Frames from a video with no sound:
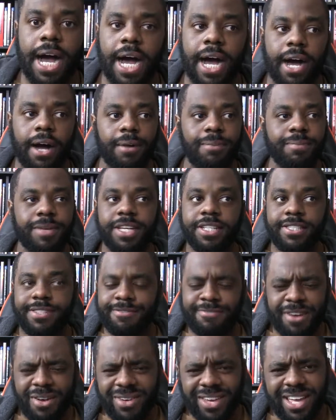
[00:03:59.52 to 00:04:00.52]
Um, it's a
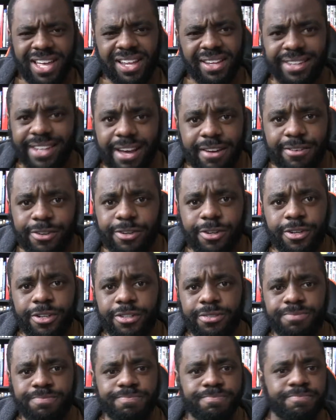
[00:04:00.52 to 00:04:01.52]
very
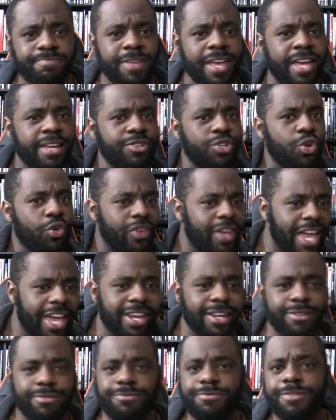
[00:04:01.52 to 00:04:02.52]
clever and
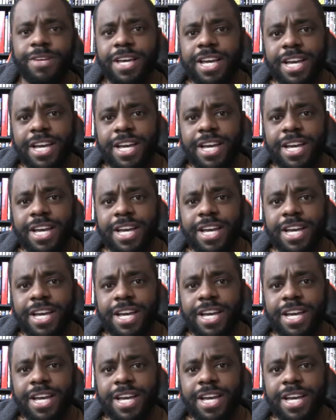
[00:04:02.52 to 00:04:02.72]
creative